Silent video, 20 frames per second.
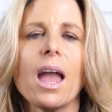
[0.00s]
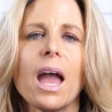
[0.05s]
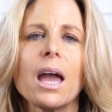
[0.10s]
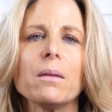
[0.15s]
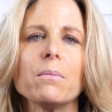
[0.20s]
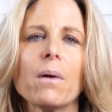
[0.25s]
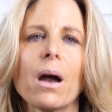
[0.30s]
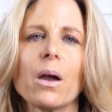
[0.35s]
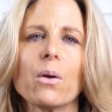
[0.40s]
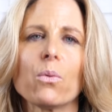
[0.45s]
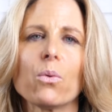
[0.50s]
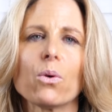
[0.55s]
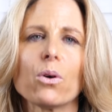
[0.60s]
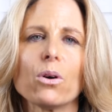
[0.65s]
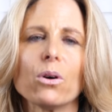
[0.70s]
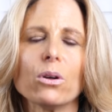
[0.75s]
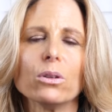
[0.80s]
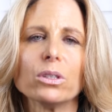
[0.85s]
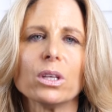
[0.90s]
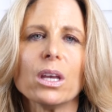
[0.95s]
and my
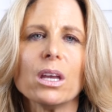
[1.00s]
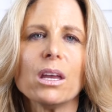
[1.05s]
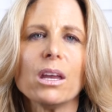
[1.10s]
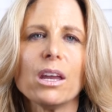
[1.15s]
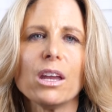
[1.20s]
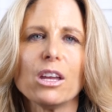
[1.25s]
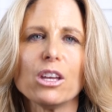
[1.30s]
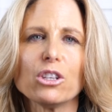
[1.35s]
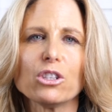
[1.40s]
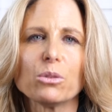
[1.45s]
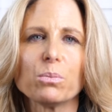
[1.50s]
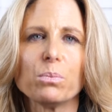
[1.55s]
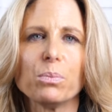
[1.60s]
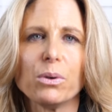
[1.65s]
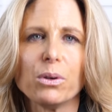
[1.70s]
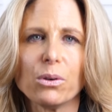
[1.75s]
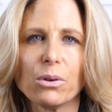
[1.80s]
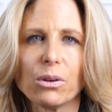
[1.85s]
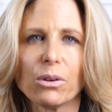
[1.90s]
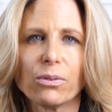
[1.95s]
world is
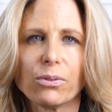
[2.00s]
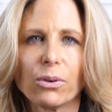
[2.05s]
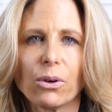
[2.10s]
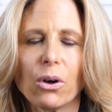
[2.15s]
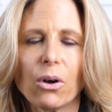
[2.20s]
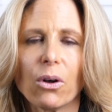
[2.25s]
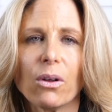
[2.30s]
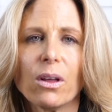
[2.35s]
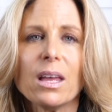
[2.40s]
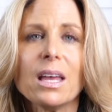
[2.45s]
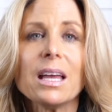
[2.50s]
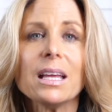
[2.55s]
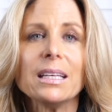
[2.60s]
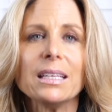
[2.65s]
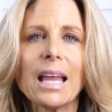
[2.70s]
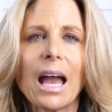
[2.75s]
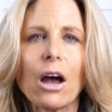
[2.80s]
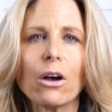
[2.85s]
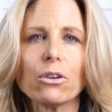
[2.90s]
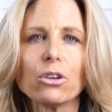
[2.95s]
beautiful.
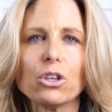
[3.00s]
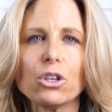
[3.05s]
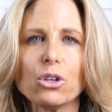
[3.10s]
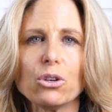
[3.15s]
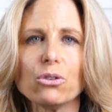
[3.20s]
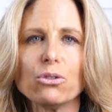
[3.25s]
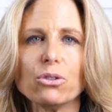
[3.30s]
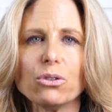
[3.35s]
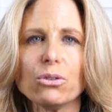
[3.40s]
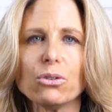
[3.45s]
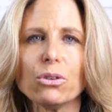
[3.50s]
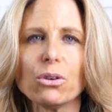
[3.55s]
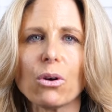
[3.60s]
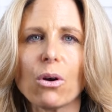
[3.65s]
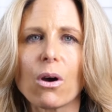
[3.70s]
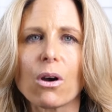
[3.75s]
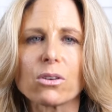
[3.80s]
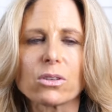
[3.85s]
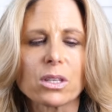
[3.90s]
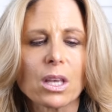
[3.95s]
Now you do
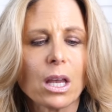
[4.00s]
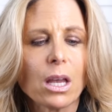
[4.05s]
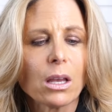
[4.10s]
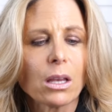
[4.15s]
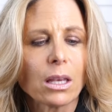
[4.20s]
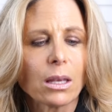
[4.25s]
yours.